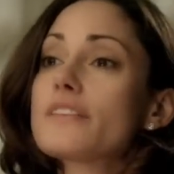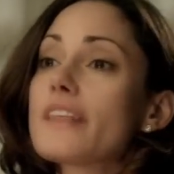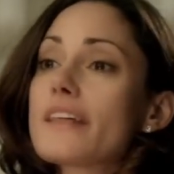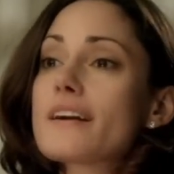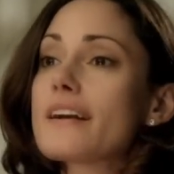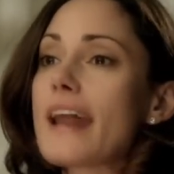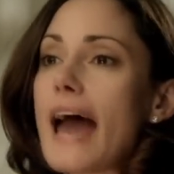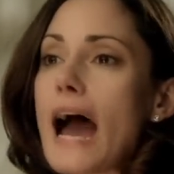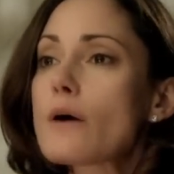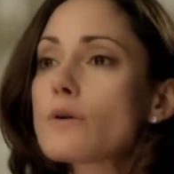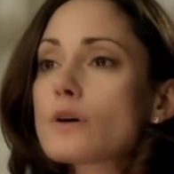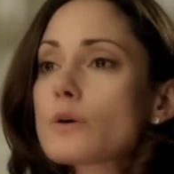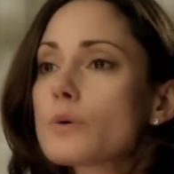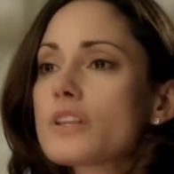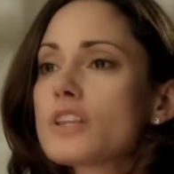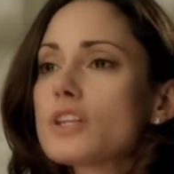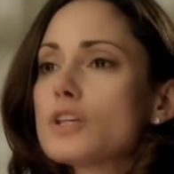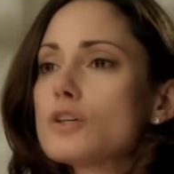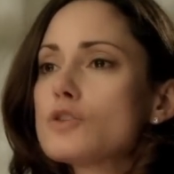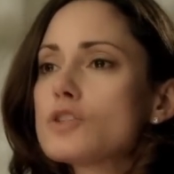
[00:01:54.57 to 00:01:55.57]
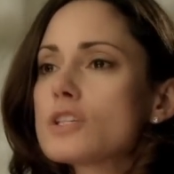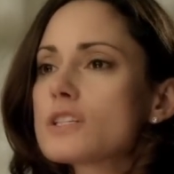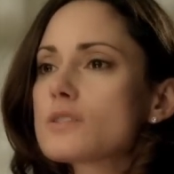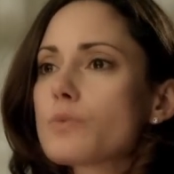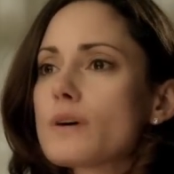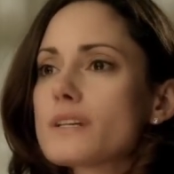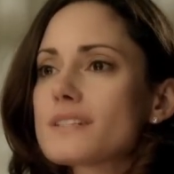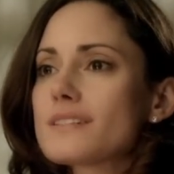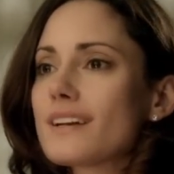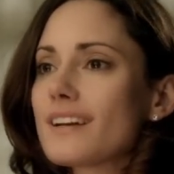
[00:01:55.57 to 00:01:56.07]
We figured that an hour with you
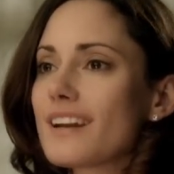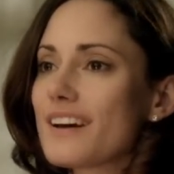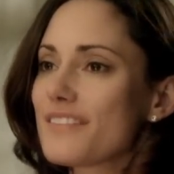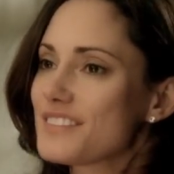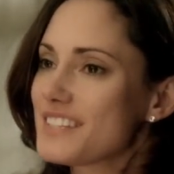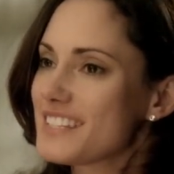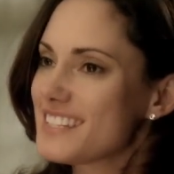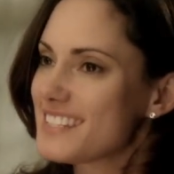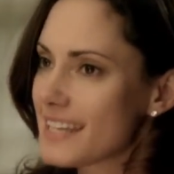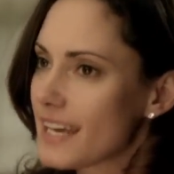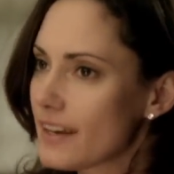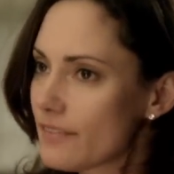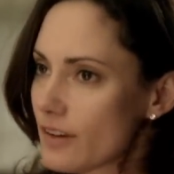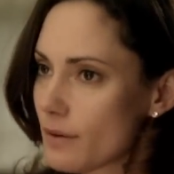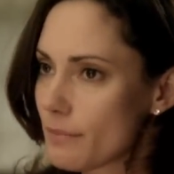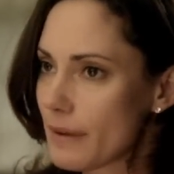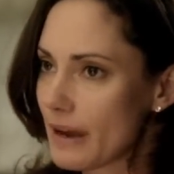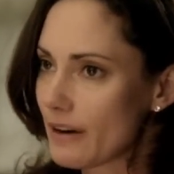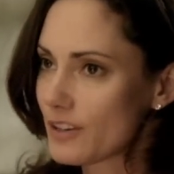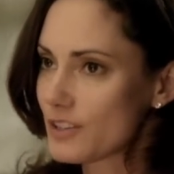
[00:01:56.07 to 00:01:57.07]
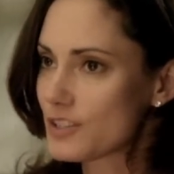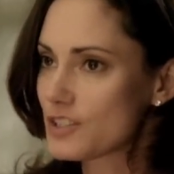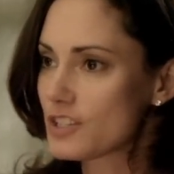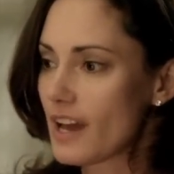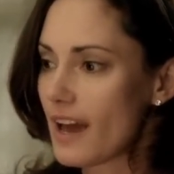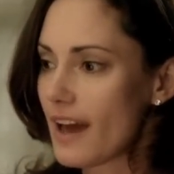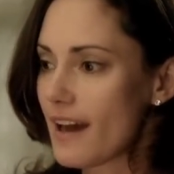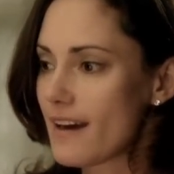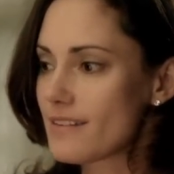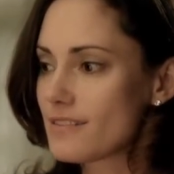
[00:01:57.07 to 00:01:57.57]
just wasn't enough to save our marriage,
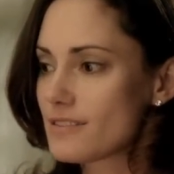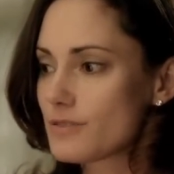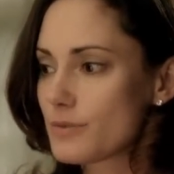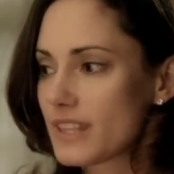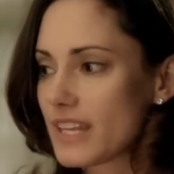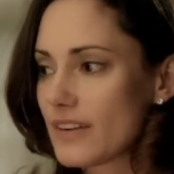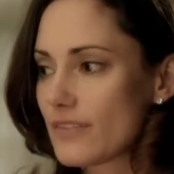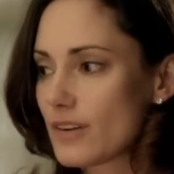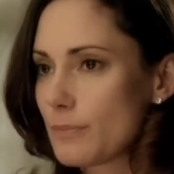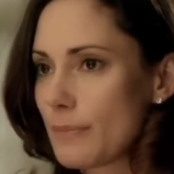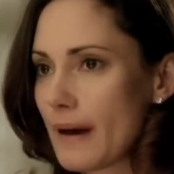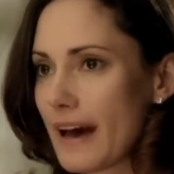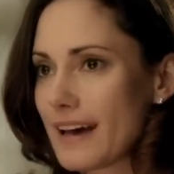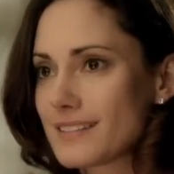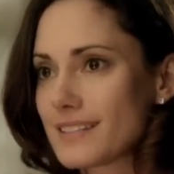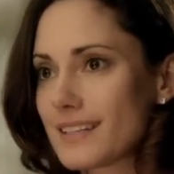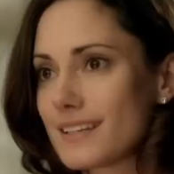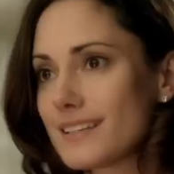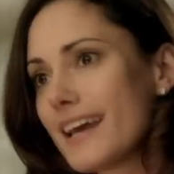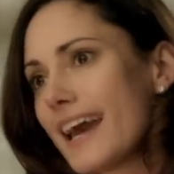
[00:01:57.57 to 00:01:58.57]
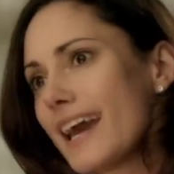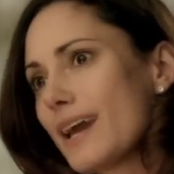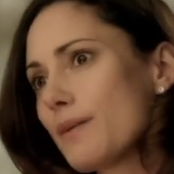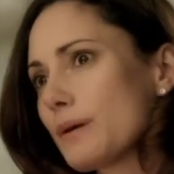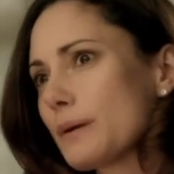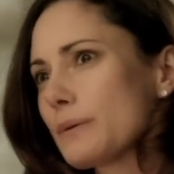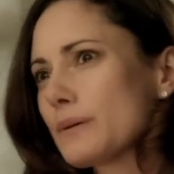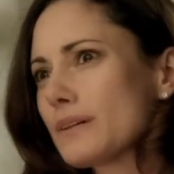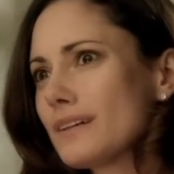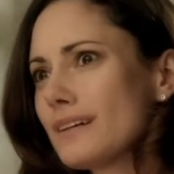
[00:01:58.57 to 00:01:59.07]
and with every passing day,
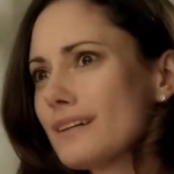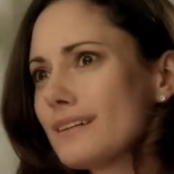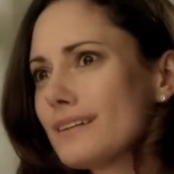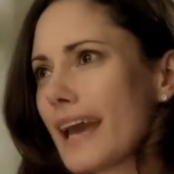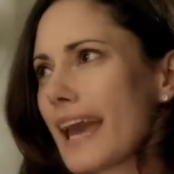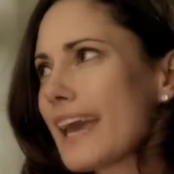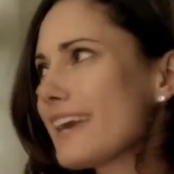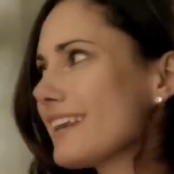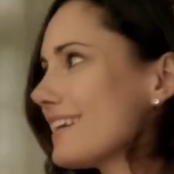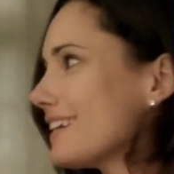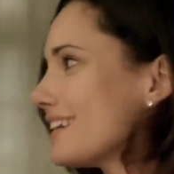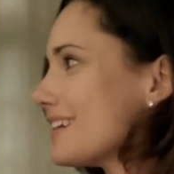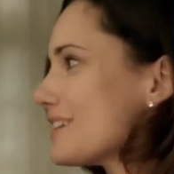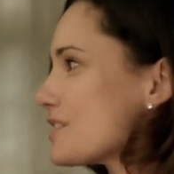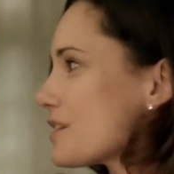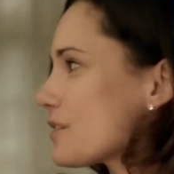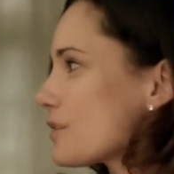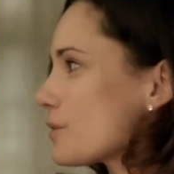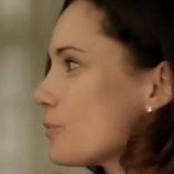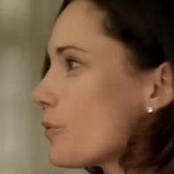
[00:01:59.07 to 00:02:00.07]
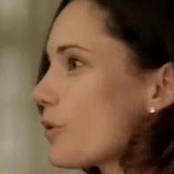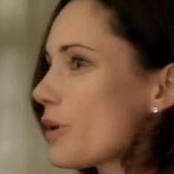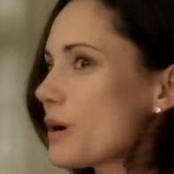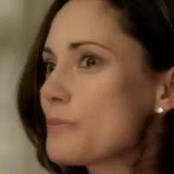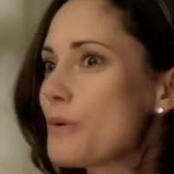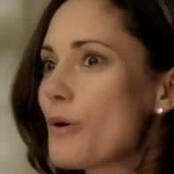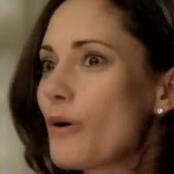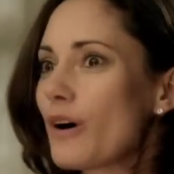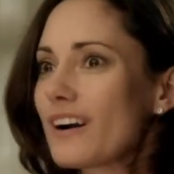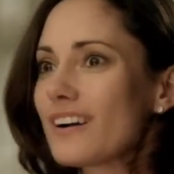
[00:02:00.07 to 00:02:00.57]
we were hating each other more
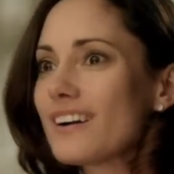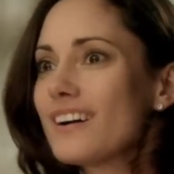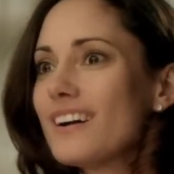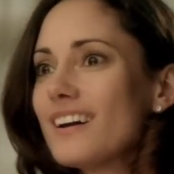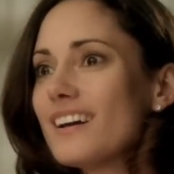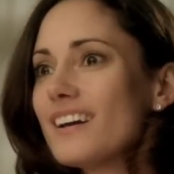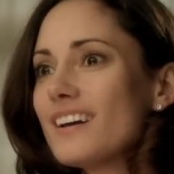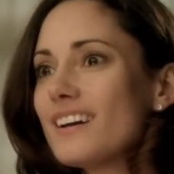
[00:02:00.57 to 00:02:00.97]
and more.